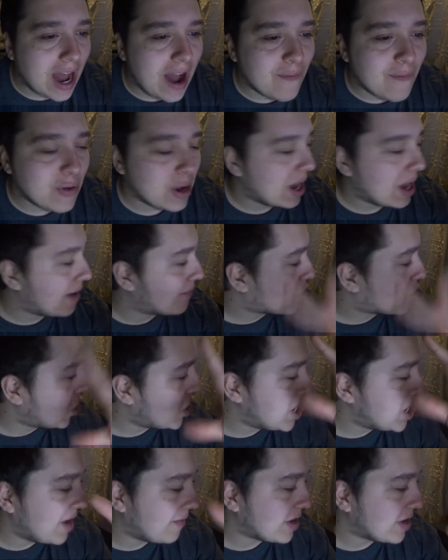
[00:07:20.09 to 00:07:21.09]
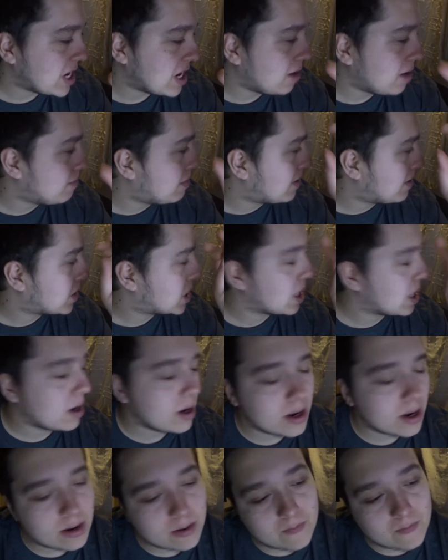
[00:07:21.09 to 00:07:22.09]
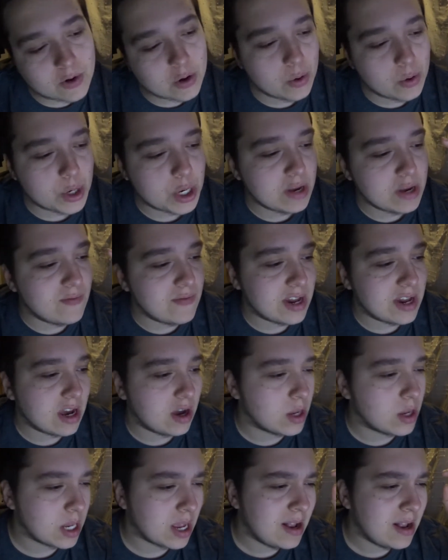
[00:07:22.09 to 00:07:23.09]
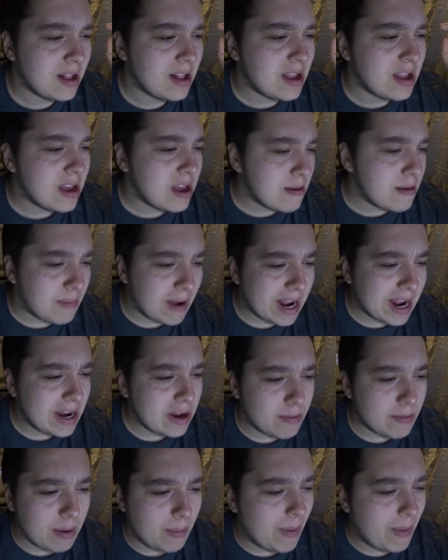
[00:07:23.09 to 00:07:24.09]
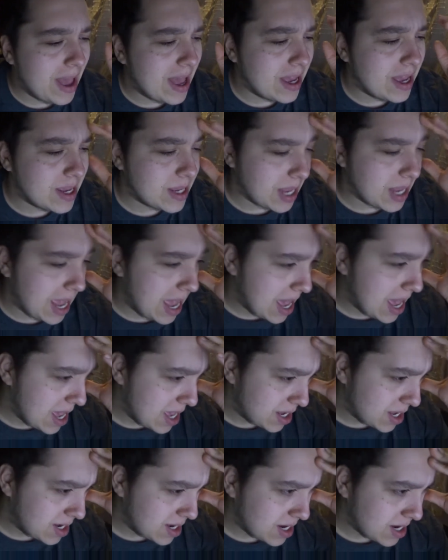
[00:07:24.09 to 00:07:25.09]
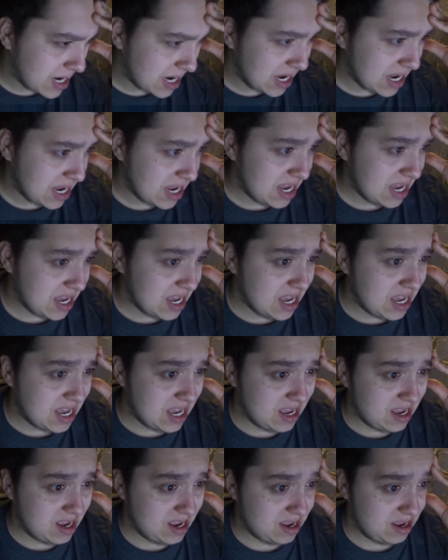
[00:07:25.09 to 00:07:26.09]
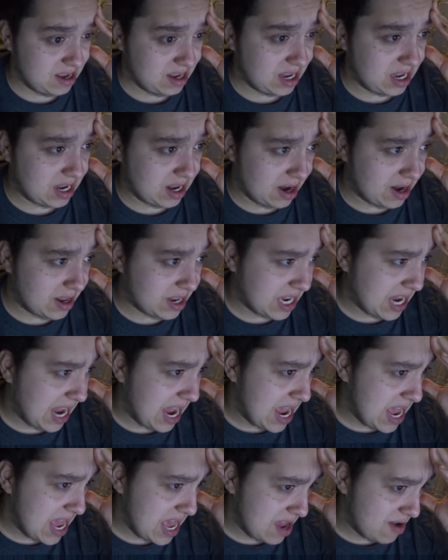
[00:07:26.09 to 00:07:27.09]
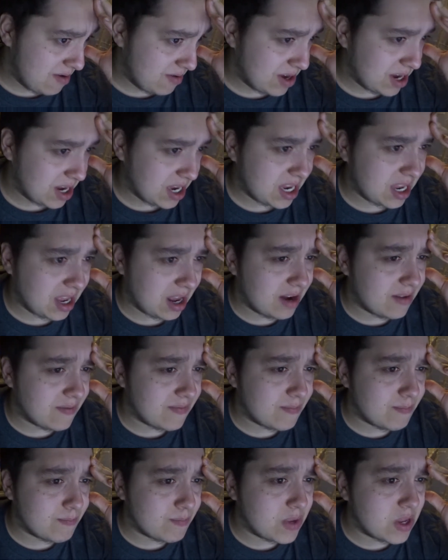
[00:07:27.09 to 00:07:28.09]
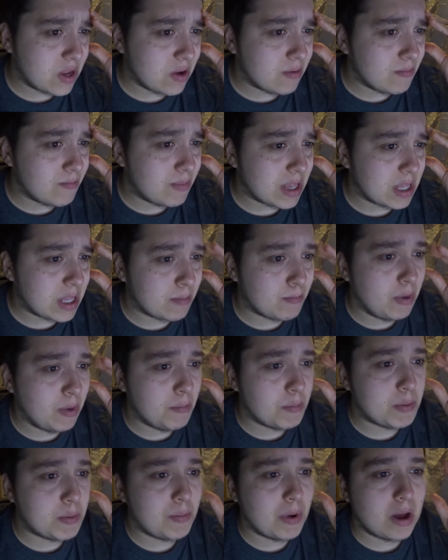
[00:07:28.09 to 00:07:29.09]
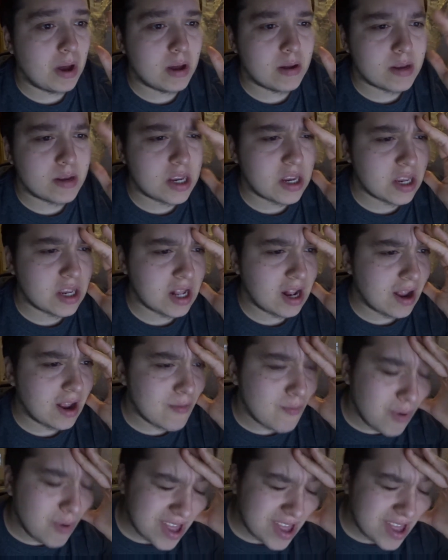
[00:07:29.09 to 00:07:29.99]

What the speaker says: I feel like I've got nothing done, but I've started recording two videos, play a little bit of PES, and just kind of sat here and just kind of doing bits and bobs, but just like,